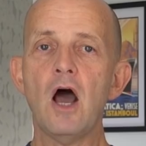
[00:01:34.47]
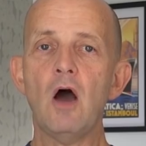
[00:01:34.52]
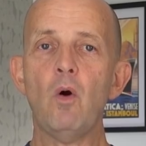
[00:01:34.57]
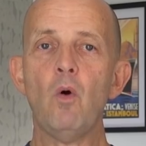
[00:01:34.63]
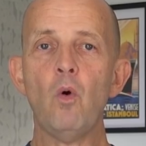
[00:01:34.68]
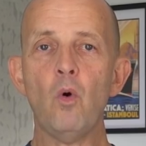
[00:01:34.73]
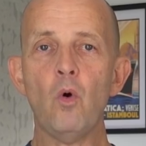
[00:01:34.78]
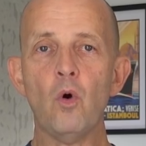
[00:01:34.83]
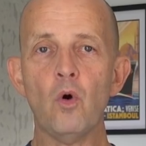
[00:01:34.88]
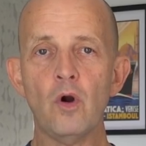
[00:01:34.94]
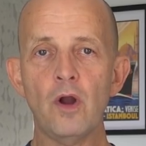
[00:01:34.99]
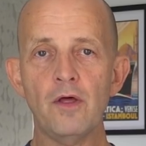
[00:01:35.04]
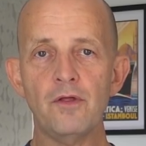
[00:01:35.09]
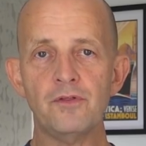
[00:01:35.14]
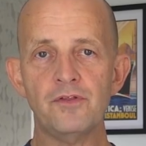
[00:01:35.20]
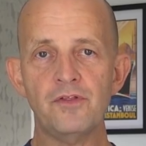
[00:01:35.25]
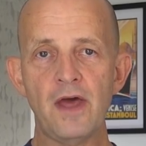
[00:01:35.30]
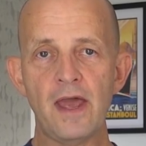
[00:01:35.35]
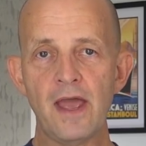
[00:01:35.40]
or
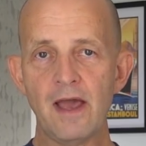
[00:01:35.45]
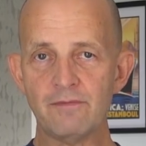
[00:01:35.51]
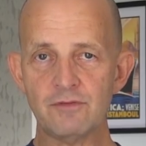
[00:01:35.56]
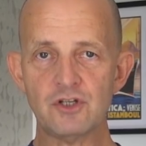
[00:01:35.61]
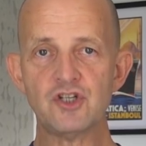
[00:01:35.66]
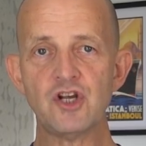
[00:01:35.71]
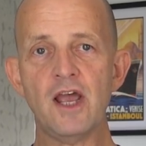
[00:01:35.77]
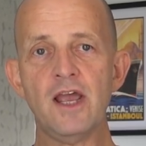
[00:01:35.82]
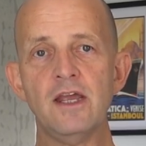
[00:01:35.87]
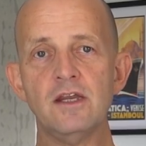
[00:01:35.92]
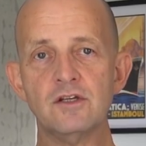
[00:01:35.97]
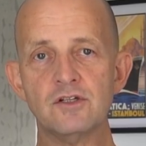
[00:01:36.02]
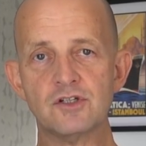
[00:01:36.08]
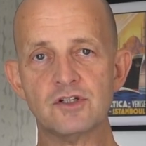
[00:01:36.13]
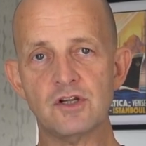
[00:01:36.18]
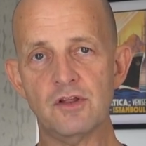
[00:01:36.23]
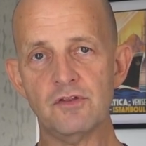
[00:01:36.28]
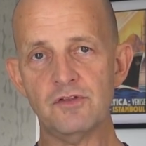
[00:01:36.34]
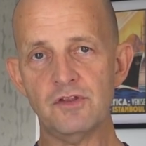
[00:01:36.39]
they haven't
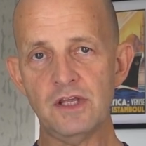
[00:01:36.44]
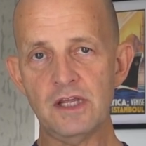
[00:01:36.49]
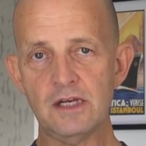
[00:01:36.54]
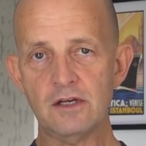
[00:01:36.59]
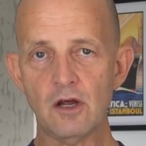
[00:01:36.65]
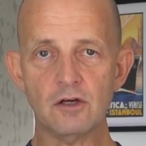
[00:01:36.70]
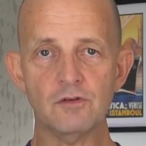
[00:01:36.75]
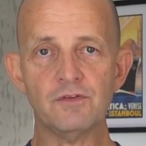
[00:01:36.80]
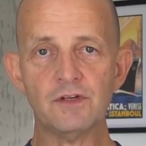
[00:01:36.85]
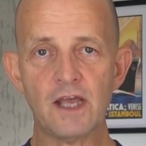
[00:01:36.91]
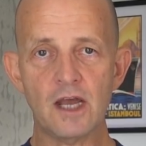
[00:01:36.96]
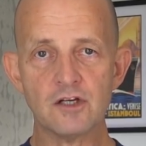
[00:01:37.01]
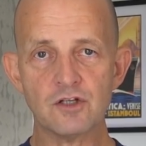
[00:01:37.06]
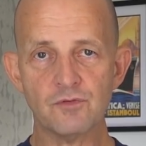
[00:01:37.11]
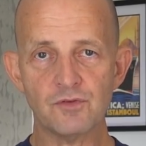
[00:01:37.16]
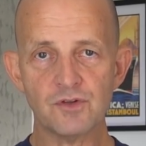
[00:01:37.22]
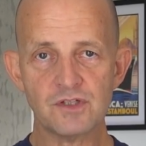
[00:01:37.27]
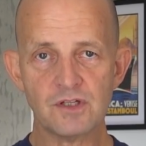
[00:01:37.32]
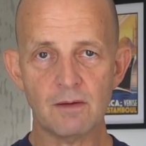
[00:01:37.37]
changed the
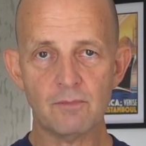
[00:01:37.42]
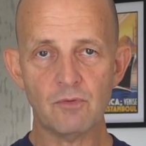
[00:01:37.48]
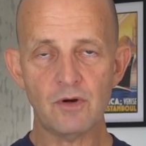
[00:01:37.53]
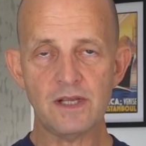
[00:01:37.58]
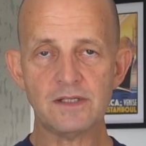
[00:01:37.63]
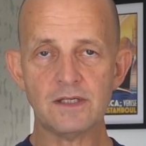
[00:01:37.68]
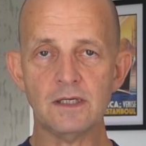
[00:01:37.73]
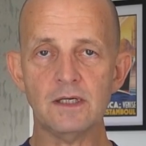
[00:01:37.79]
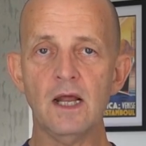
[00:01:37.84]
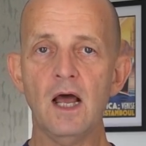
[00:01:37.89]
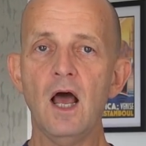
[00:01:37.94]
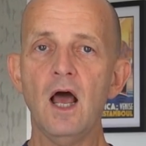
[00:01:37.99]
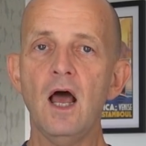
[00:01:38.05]
notification for some reason,